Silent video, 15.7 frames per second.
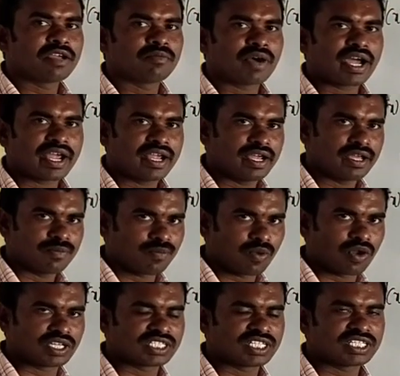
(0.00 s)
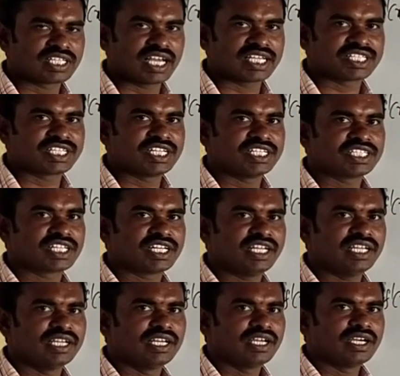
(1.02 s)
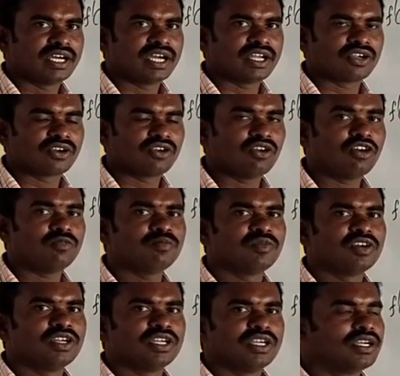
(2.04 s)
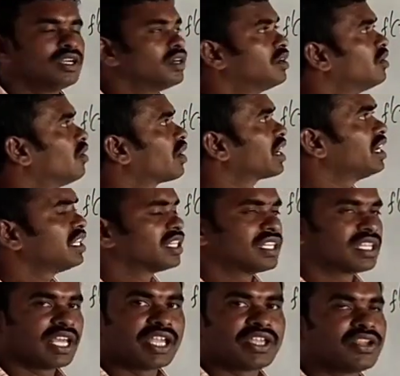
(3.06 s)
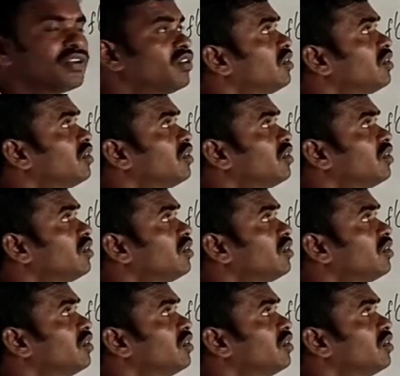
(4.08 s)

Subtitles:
my process as it is. I hope. Okay, thank you.